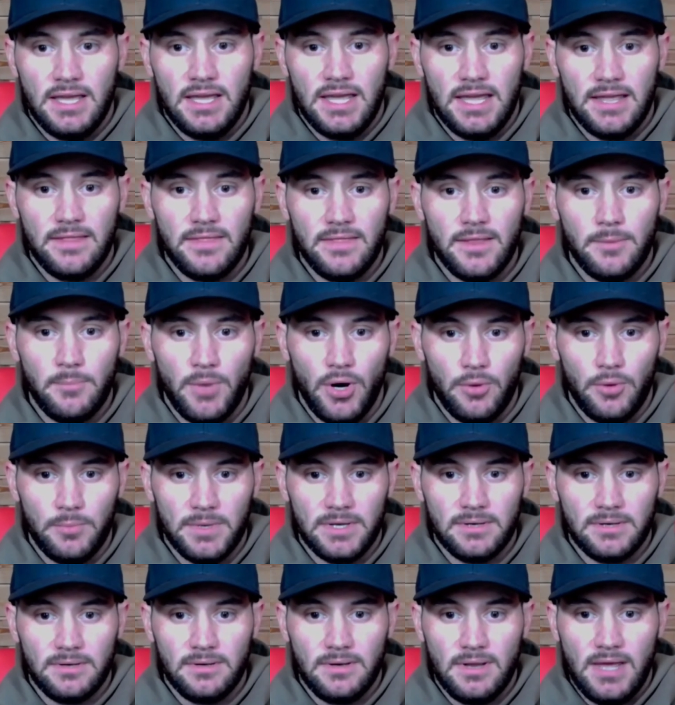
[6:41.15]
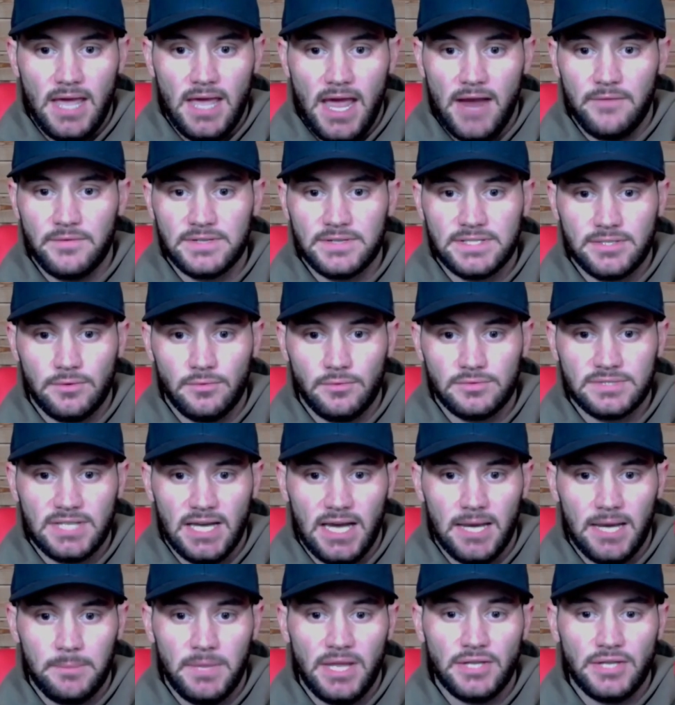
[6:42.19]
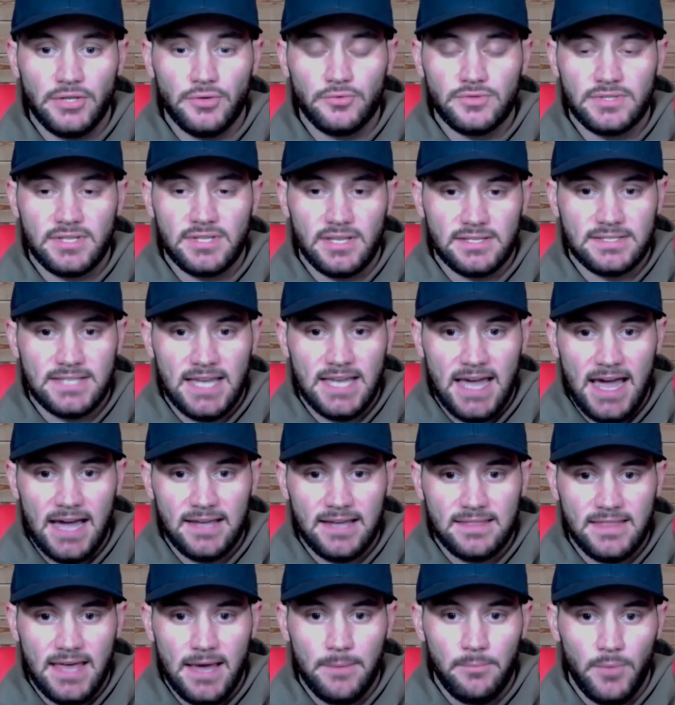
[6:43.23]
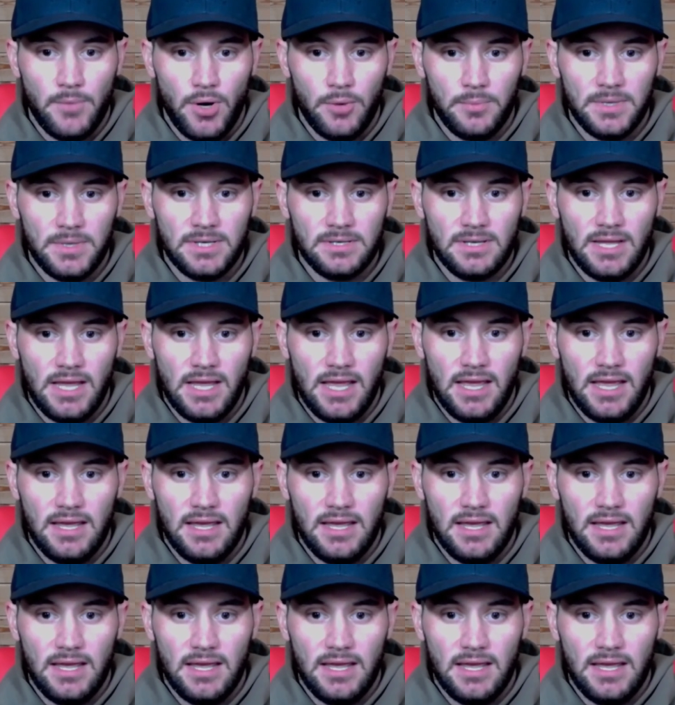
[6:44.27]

in the moment every single time, and you just attack that moment,